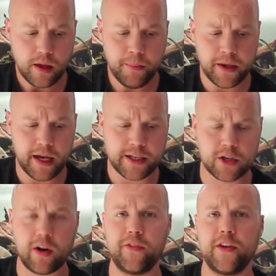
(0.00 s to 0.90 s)
But yeah, he's a
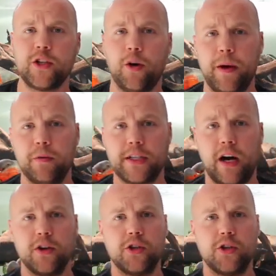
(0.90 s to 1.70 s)
great fish. A lot of people say, oh, you